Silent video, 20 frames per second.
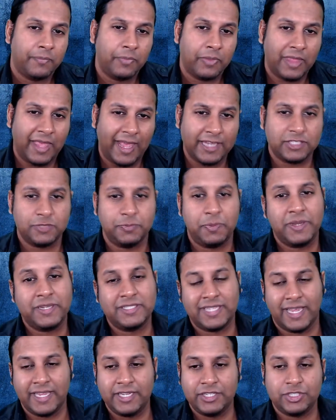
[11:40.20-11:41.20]

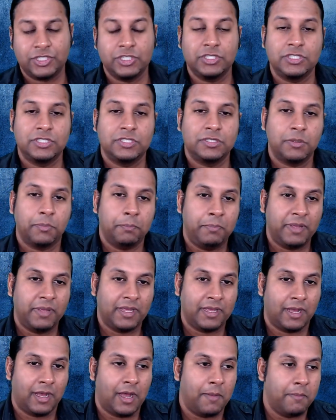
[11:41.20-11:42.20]
expectations
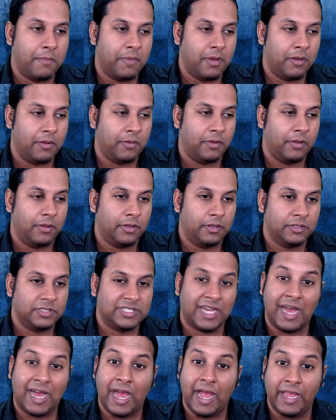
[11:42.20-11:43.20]
become
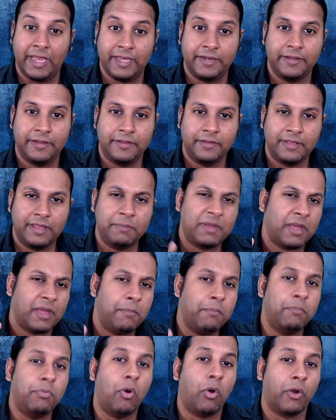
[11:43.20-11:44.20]
tired. They
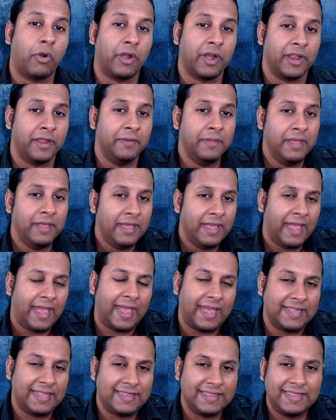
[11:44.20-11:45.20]
become boring,
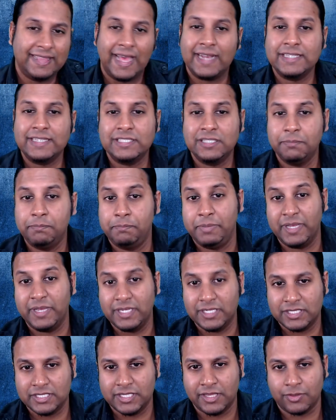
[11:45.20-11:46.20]
and that is the
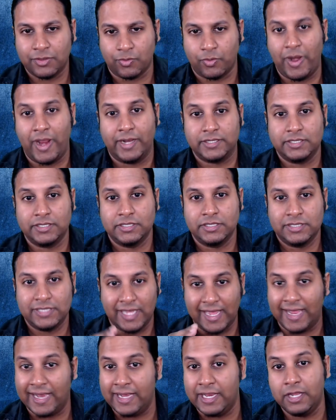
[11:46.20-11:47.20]
biggest threat
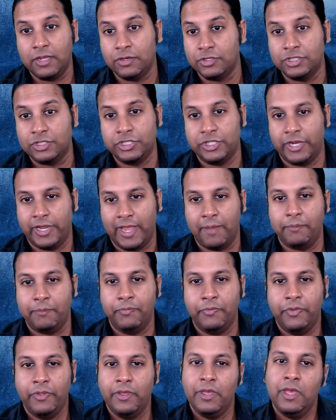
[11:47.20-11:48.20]
to any good GM.
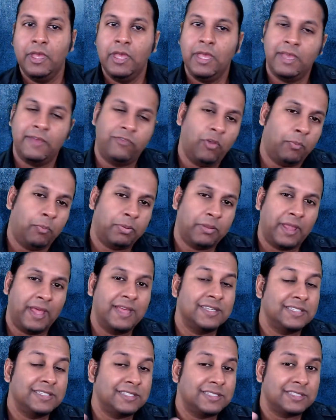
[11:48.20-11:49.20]
If your
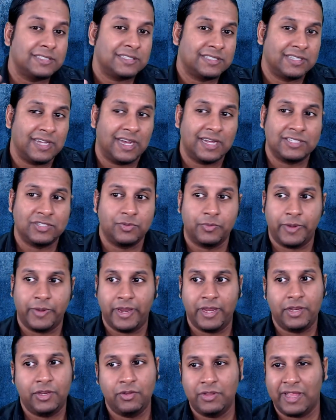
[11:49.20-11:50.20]
players start to
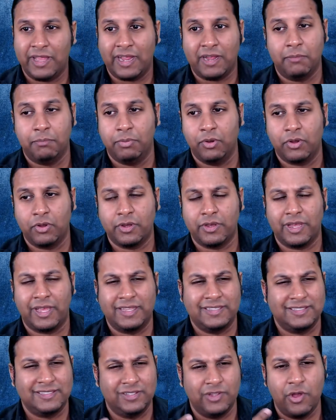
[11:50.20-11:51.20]
read you like a book
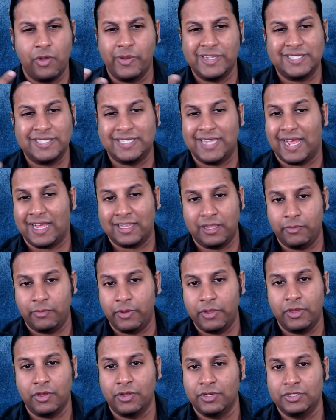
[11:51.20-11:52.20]
and know exactly
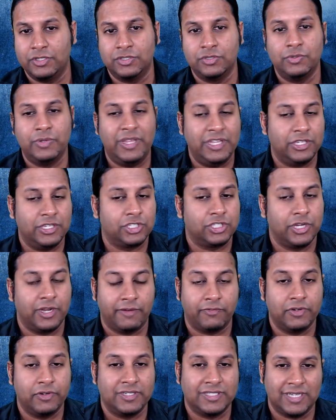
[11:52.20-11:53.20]
what you're going to do each and
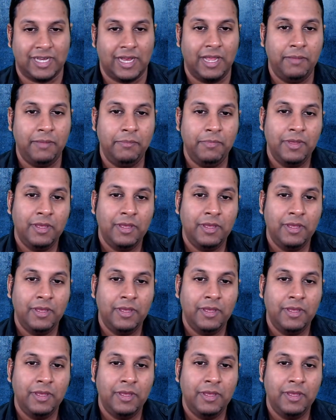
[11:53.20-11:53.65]
every time,